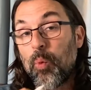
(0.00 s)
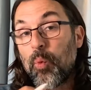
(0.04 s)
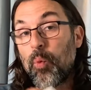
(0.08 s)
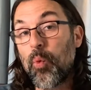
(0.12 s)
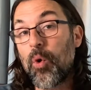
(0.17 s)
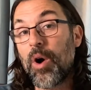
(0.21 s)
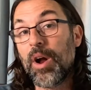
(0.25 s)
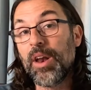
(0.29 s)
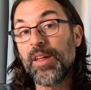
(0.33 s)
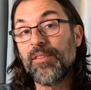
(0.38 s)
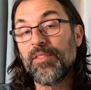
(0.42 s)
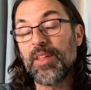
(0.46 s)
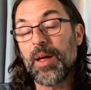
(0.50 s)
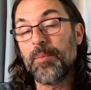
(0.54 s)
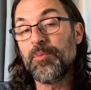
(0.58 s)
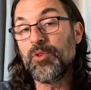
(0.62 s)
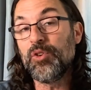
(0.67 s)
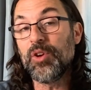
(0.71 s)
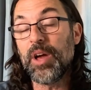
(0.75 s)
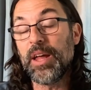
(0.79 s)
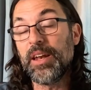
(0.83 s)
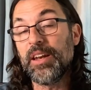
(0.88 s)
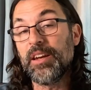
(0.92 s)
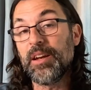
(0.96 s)
one of them
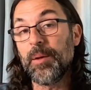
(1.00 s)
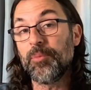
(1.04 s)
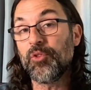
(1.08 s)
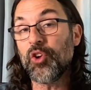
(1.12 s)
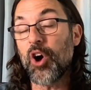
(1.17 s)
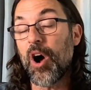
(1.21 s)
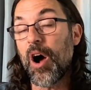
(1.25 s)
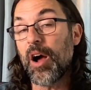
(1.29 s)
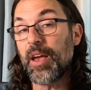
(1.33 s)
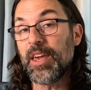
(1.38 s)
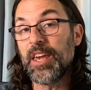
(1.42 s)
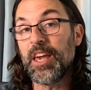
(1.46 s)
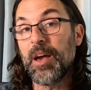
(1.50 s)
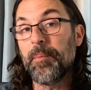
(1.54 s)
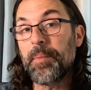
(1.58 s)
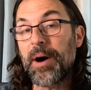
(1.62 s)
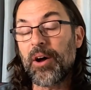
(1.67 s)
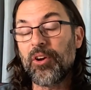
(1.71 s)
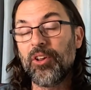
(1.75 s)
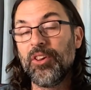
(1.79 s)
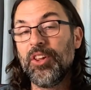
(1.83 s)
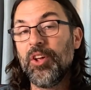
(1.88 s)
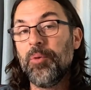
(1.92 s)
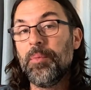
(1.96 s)
you ended up talking
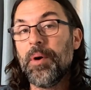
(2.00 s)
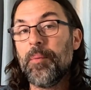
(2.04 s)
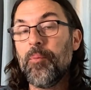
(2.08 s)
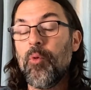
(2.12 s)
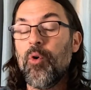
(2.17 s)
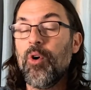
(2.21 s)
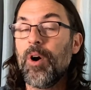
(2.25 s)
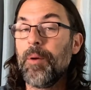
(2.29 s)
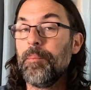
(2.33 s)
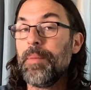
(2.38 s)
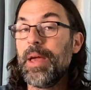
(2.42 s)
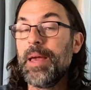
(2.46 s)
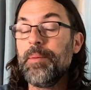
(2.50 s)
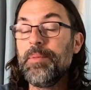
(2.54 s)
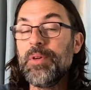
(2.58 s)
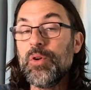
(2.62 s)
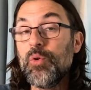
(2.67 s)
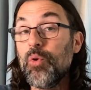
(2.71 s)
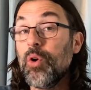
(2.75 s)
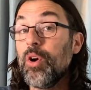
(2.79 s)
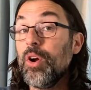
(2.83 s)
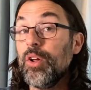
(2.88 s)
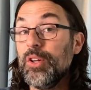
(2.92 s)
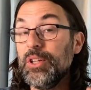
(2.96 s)
about a little bit more. Maybe
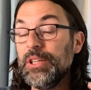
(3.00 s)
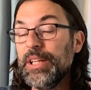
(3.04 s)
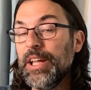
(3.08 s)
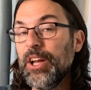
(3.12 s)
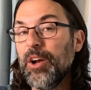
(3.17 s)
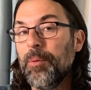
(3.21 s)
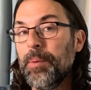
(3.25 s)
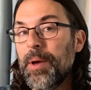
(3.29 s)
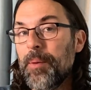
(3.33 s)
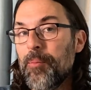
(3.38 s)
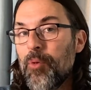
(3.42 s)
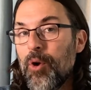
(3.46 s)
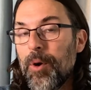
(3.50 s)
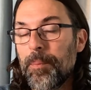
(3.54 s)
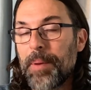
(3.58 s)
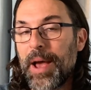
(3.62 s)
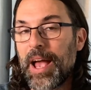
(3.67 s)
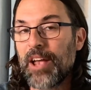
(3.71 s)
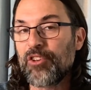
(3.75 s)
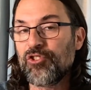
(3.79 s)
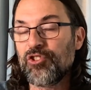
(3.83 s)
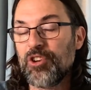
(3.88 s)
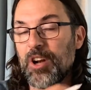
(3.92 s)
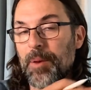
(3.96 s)
you were a little bit more
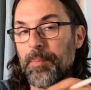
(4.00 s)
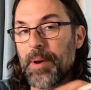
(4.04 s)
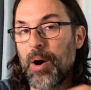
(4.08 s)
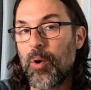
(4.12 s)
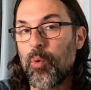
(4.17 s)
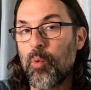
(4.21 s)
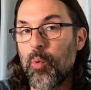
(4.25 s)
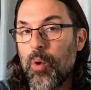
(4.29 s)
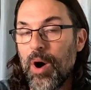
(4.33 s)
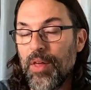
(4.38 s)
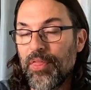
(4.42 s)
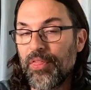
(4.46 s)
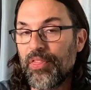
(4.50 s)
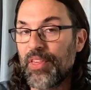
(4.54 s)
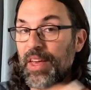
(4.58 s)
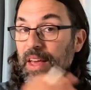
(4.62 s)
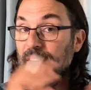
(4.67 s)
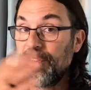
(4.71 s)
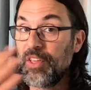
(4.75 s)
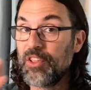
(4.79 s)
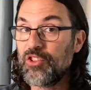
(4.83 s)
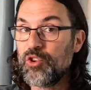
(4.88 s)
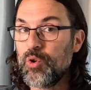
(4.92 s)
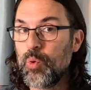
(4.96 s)
passionate about one
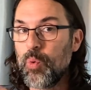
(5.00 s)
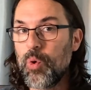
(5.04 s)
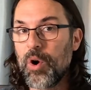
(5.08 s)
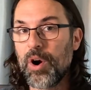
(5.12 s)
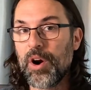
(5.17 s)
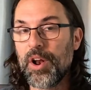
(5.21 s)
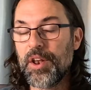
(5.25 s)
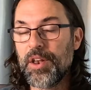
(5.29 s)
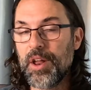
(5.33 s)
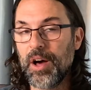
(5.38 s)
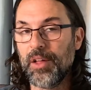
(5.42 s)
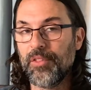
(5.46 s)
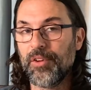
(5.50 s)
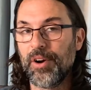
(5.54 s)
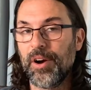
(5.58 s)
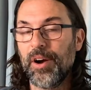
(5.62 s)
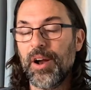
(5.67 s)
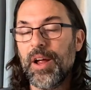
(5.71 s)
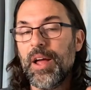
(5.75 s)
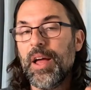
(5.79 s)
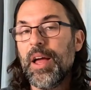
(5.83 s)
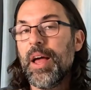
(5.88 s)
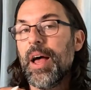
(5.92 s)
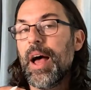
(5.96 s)
thing than you were another.
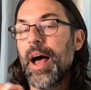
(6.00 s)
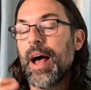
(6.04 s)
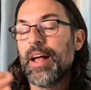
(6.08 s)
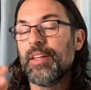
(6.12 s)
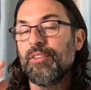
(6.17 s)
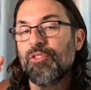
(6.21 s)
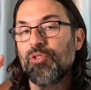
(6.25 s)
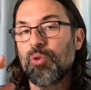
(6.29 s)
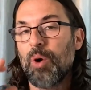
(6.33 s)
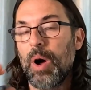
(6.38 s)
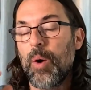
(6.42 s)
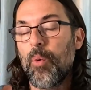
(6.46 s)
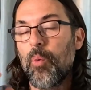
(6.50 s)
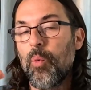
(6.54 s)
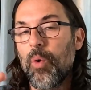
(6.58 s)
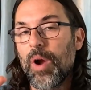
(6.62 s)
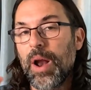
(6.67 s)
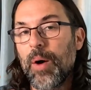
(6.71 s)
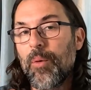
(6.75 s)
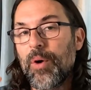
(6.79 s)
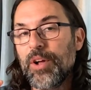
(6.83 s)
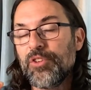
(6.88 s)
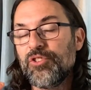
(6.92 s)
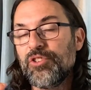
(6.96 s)
So what
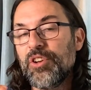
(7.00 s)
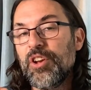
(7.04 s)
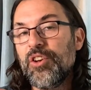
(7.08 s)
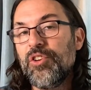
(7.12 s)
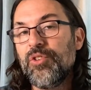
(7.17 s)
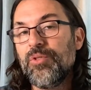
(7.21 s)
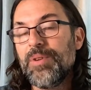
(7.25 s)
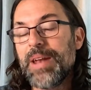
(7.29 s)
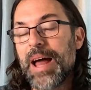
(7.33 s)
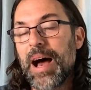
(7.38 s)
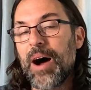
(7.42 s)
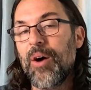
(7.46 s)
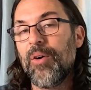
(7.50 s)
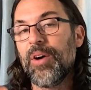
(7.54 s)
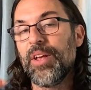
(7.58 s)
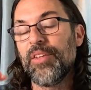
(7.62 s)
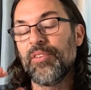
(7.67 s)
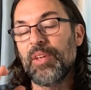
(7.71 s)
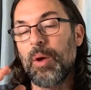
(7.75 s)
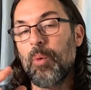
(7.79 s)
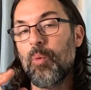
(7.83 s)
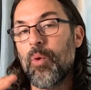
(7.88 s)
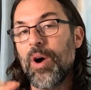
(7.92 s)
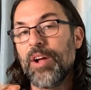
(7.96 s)
I want you to do now
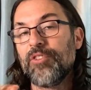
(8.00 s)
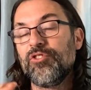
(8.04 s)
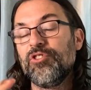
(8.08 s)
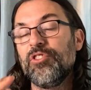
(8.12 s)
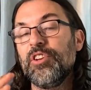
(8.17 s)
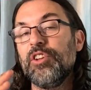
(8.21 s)
is I want you